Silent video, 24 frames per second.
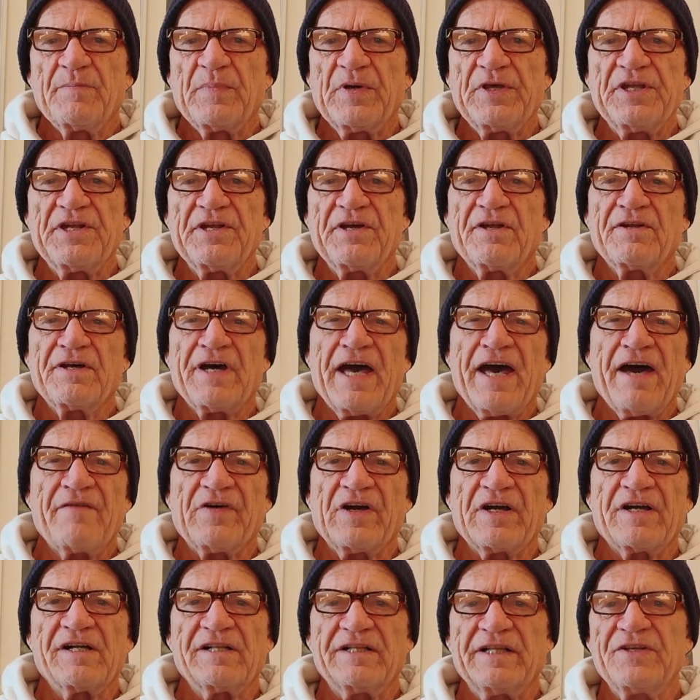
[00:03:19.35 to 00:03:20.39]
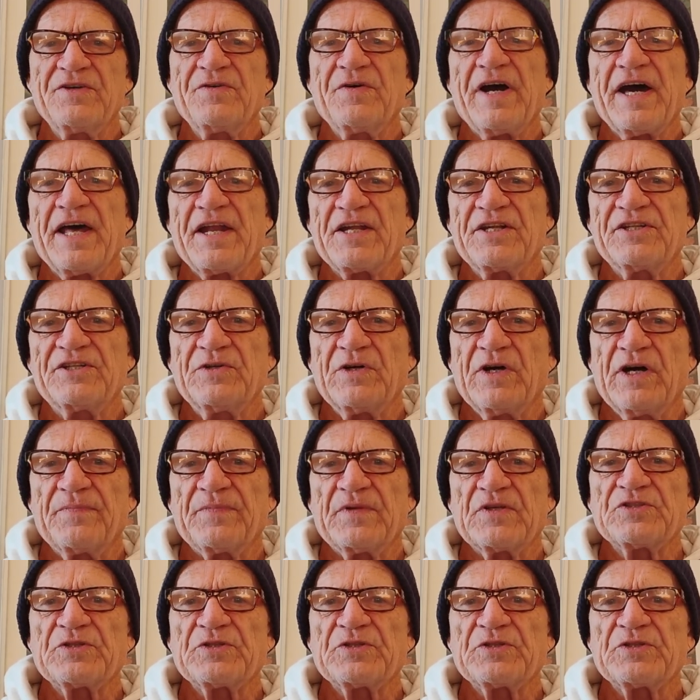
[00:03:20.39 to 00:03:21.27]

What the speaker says: but you don't have a clue how to do it,